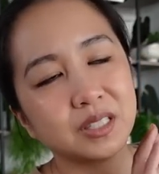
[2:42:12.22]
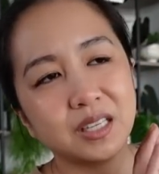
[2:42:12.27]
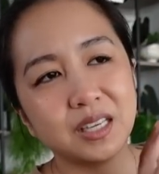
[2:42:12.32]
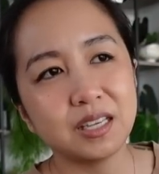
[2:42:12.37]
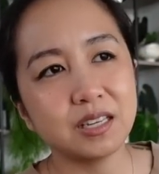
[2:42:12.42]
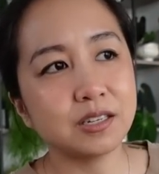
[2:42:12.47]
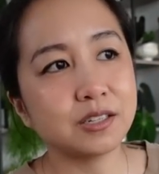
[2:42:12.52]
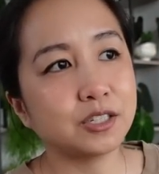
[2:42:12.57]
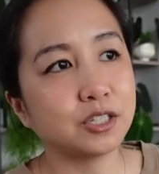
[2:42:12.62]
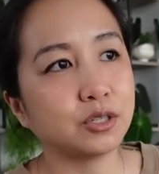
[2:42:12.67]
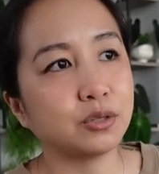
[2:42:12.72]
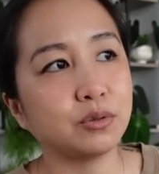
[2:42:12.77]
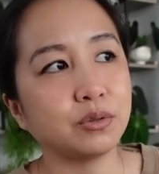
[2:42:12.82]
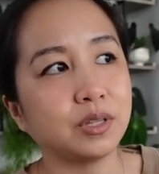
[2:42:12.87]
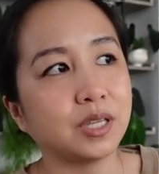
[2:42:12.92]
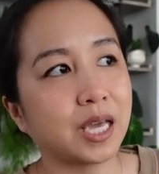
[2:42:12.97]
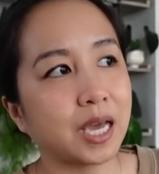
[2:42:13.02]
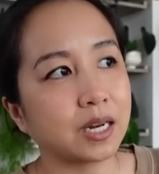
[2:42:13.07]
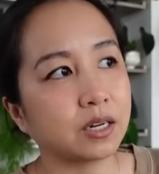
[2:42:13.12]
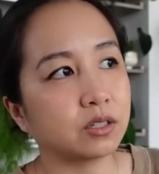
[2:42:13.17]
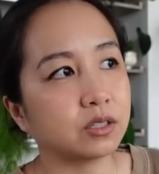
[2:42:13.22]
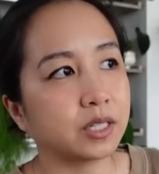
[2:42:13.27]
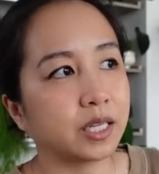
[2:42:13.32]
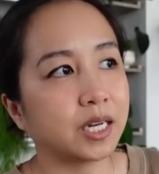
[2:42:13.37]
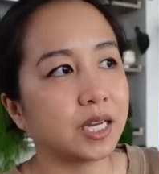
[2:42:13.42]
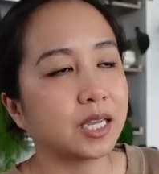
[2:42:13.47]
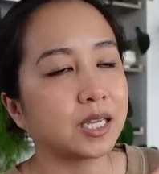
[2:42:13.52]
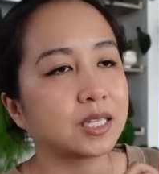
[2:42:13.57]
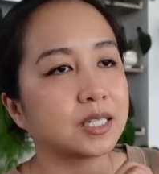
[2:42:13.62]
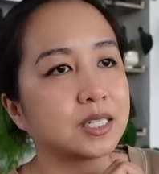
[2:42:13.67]
into the
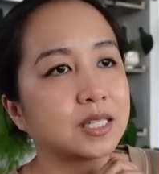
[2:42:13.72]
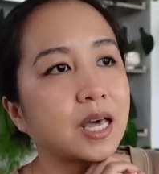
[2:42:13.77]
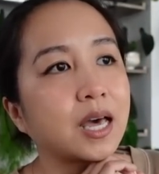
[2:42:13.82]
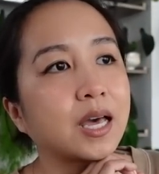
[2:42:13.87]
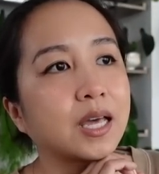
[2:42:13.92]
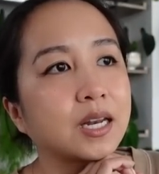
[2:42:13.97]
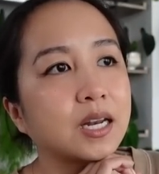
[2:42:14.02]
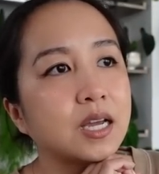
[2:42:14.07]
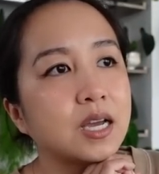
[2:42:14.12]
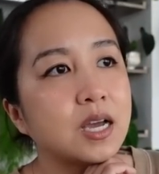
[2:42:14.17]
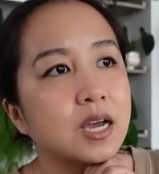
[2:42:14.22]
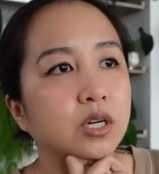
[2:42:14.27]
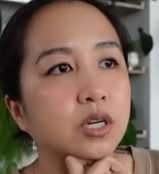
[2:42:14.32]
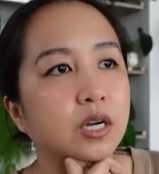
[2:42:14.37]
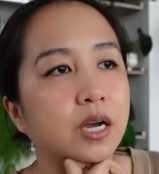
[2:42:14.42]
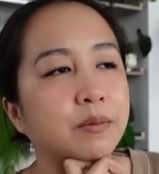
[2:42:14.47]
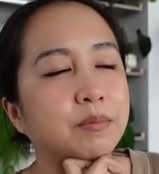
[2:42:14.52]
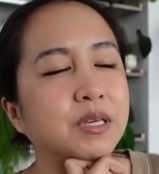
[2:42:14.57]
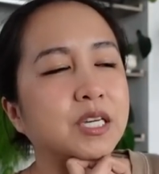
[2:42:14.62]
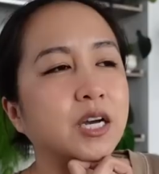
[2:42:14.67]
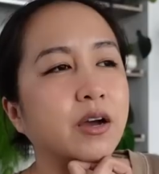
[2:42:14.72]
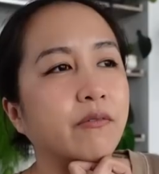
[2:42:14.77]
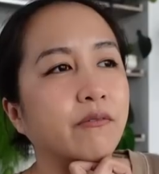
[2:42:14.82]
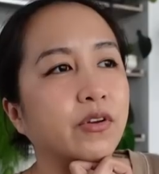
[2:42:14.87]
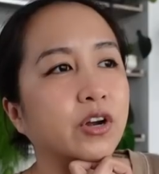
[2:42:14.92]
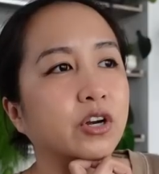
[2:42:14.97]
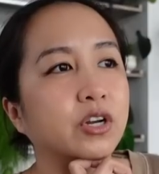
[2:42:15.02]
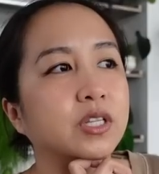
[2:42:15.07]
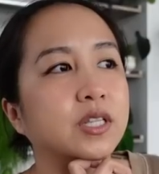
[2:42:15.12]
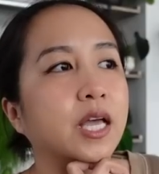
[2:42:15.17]
analytics that I become
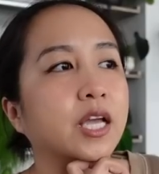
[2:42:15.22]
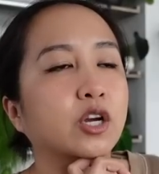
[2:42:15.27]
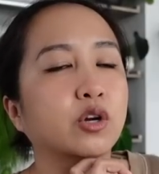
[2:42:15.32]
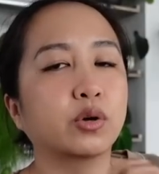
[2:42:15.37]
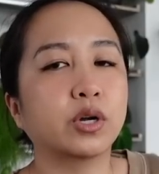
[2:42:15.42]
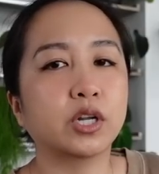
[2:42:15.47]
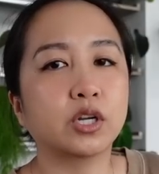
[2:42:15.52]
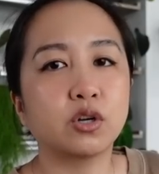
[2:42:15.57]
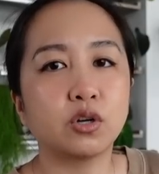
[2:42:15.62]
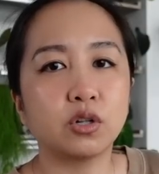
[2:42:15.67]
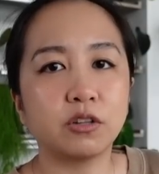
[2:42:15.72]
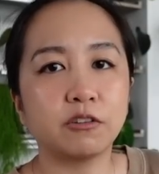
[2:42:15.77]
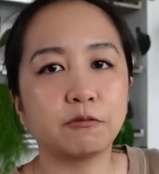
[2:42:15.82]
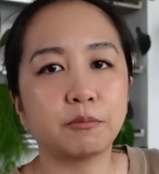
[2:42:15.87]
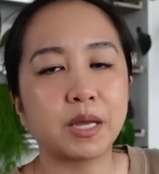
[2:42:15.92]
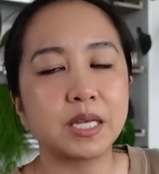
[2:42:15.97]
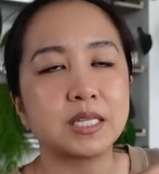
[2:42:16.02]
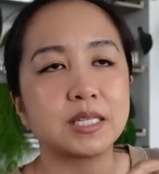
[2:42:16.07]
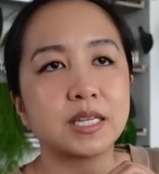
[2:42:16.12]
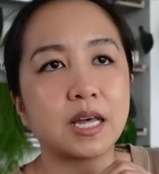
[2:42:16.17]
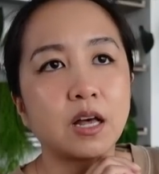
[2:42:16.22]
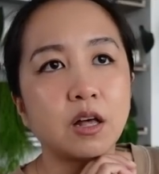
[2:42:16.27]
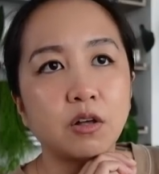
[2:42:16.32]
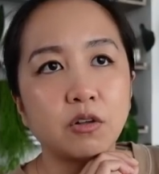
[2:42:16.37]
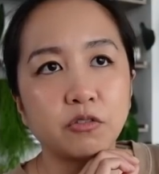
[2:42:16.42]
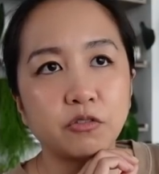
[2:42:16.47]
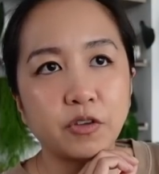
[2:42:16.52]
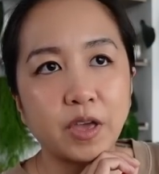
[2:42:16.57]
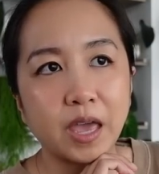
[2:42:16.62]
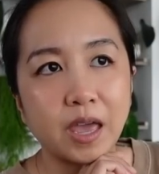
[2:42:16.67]
very like critical of
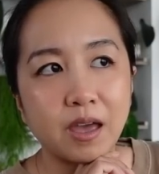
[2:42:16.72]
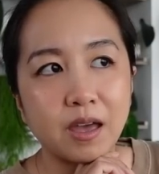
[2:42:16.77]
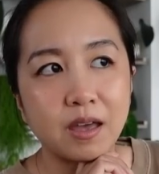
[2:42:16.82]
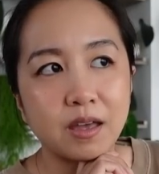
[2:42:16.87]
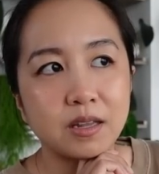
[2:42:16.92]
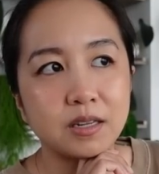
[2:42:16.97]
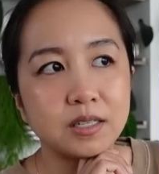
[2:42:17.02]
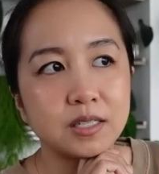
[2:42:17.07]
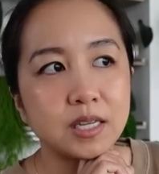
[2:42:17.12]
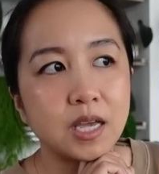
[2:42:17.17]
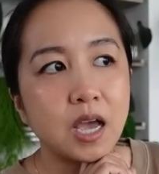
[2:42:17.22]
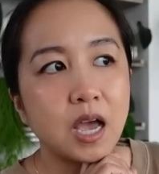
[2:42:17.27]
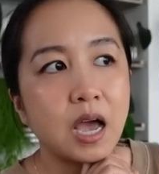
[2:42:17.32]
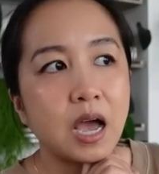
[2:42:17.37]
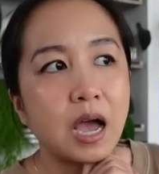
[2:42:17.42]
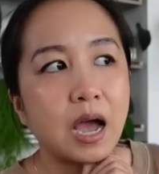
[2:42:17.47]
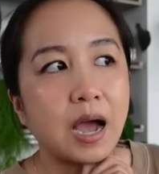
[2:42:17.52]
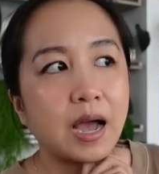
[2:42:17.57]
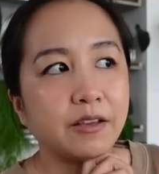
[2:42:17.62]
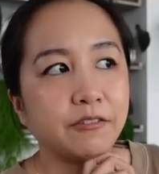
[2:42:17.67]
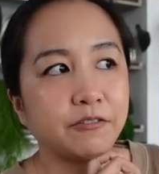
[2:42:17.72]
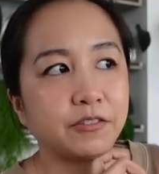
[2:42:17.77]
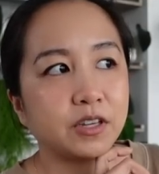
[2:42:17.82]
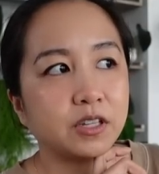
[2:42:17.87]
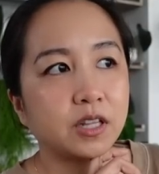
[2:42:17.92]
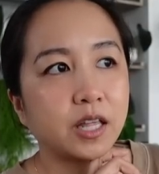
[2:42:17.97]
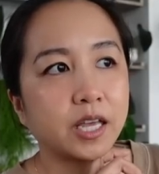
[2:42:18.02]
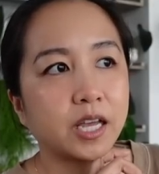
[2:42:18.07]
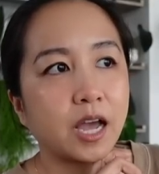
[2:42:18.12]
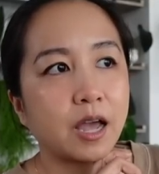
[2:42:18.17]
myself, and I
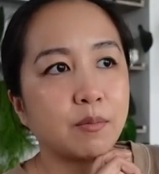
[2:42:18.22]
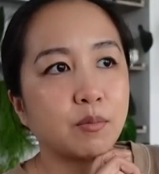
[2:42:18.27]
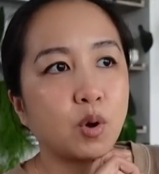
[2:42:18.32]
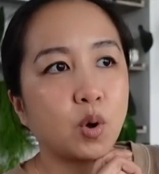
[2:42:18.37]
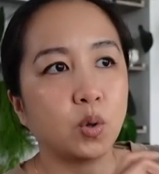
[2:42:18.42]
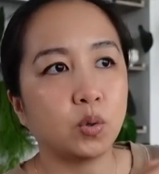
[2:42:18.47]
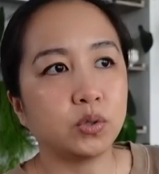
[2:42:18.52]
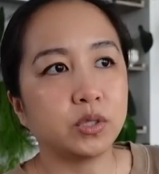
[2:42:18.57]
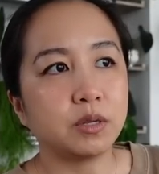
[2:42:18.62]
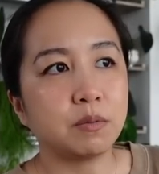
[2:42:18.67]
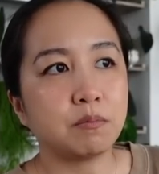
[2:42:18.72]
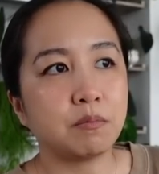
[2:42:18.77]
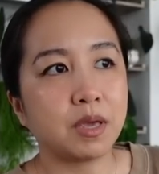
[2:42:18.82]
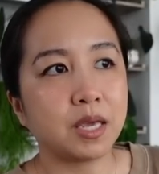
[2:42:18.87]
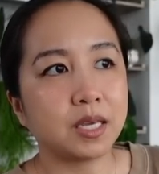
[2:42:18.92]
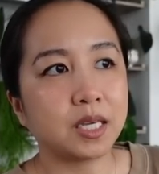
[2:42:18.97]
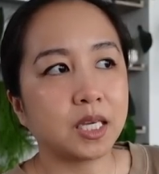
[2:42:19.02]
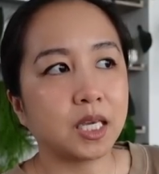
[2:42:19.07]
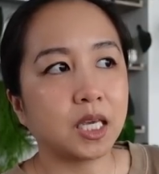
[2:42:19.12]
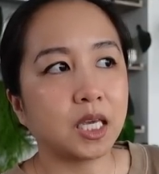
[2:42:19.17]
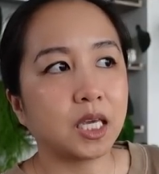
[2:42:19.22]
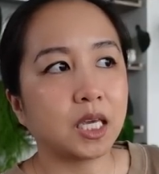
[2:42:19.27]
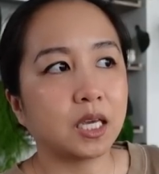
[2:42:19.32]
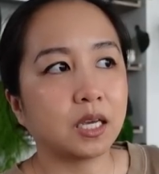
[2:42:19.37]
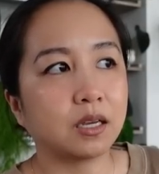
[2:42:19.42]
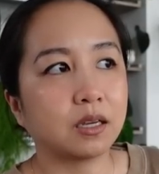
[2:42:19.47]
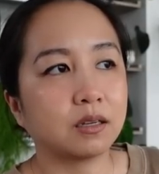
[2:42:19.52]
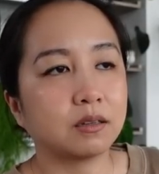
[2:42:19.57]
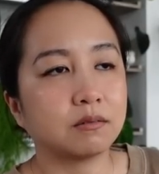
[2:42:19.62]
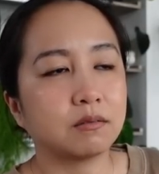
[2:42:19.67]
feel like I'm only making
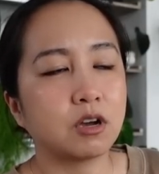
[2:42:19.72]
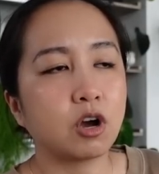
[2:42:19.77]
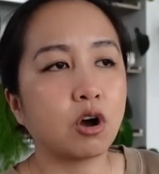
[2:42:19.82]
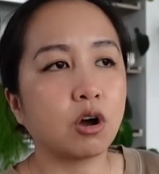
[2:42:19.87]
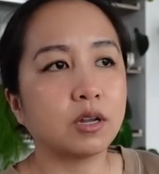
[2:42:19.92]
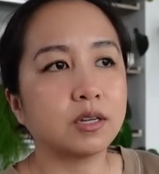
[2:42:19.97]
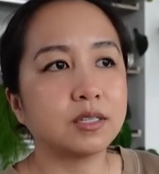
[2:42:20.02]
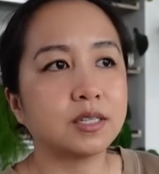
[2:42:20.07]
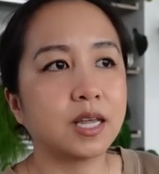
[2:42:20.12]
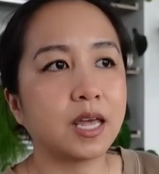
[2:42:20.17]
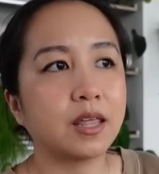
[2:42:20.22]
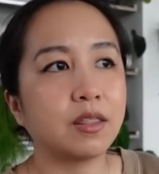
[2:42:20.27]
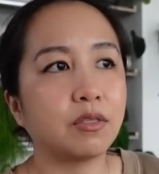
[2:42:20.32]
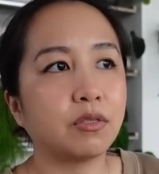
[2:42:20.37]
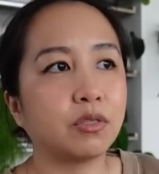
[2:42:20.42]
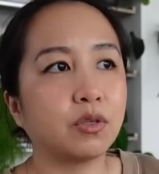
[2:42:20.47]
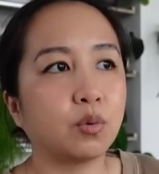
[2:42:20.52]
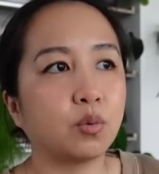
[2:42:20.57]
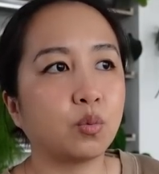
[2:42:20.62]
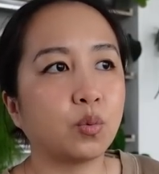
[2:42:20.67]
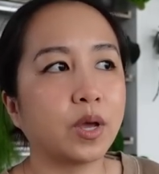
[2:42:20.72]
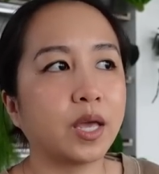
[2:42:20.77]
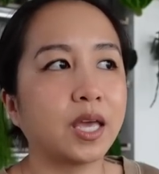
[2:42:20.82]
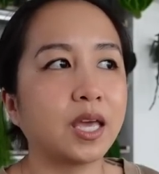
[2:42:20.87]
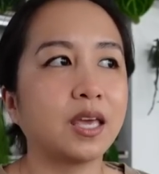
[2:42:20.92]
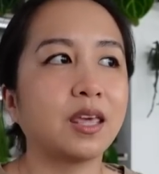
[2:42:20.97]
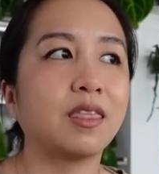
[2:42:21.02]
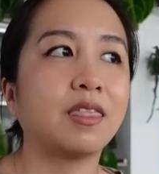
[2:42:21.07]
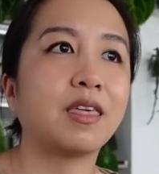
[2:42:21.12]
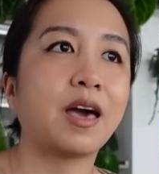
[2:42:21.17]
content the
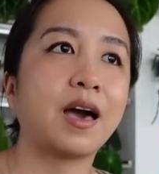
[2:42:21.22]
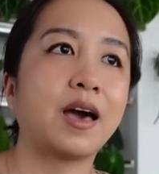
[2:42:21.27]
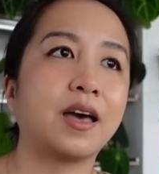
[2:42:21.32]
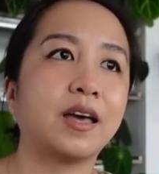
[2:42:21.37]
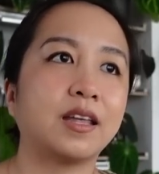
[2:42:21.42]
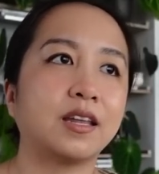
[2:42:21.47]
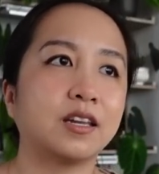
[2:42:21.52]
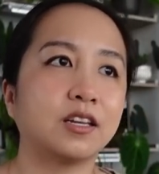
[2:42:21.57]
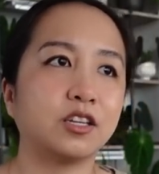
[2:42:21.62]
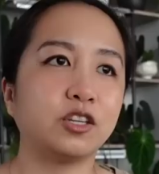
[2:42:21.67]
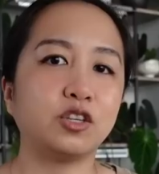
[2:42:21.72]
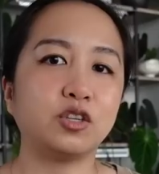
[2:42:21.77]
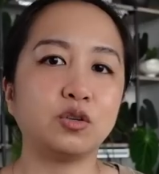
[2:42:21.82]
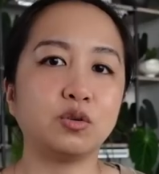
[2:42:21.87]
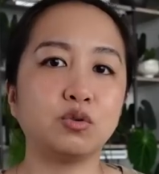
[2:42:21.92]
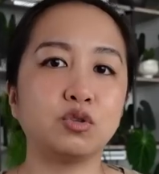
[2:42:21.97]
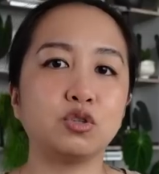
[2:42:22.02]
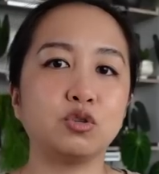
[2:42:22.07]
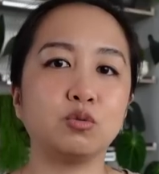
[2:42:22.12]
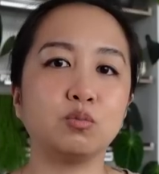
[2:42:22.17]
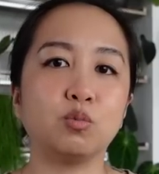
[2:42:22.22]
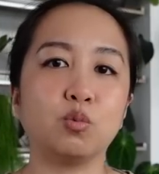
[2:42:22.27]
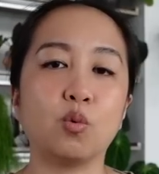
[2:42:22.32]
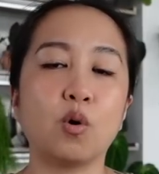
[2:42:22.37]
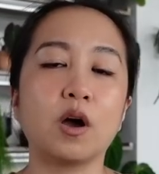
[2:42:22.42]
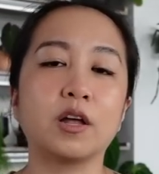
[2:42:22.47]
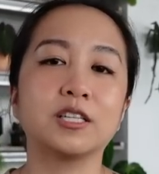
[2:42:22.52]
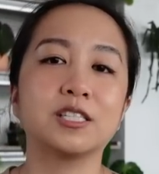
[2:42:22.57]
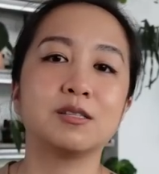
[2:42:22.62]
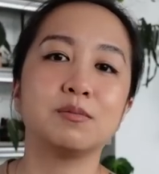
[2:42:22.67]
way that YouTube
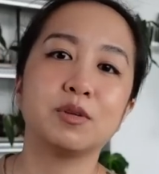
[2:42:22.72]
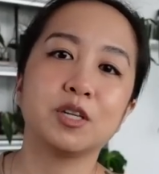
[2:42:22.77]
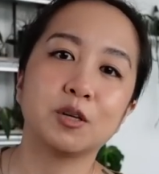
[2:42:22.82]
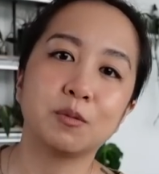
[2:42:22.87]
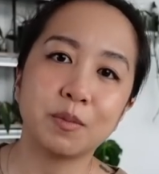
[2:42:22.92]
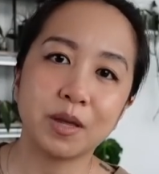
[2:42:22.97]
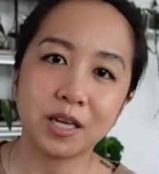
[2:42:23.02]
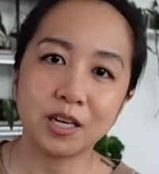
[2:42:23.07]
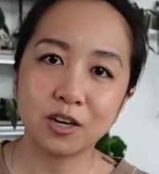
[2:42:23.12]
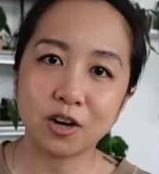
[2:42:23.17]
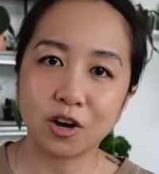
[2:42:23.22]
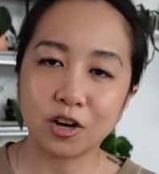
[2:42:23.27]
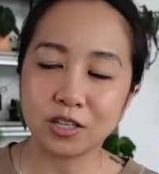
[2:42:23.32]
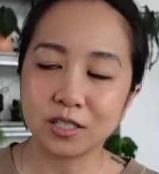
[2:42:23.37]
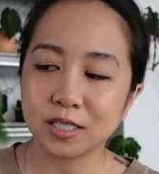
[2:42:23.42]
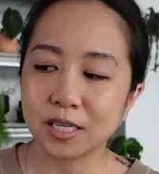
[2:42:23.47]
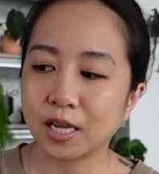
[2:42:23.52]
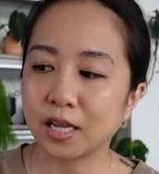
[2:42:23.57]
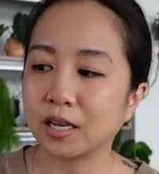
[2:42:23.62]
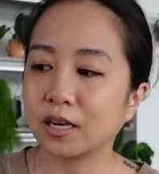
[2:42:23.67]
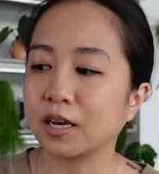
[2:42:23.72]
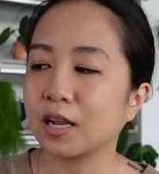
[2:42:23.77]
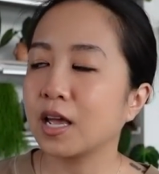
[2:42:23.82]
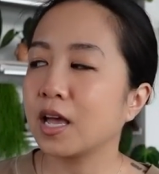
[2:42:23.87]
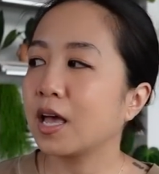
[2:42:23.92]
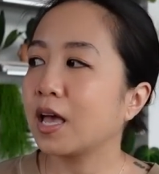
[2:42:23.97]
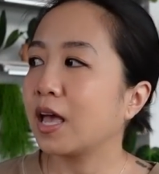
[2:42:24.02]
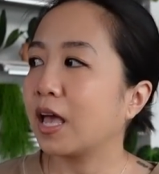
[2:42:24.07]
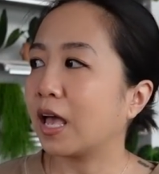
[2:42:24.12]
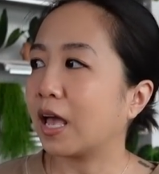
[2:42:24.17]
wants me to make content,
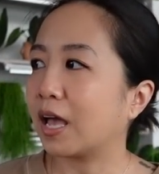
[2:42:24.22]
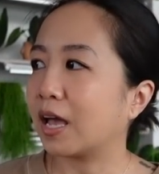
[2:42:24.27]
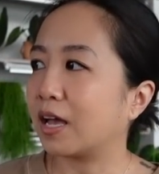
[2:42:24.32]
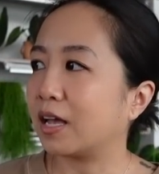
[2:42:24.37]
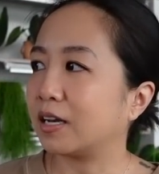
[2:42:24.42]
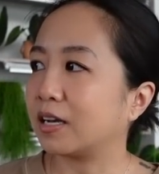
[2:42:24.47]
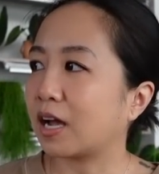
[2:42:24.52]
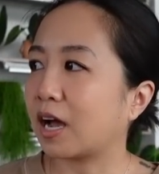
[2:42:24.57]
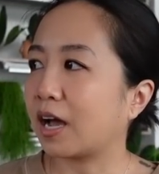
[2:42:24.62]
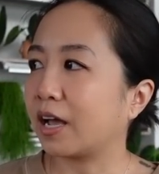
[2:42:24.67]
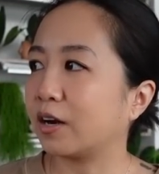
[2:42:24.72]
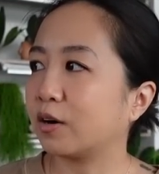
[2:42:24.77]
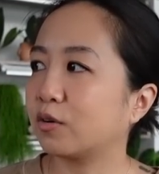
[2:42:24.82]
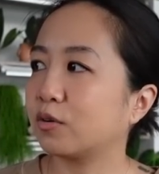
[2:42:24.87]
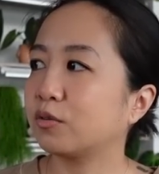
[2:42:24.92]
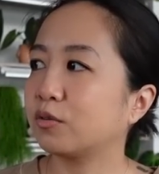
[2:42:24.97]
and I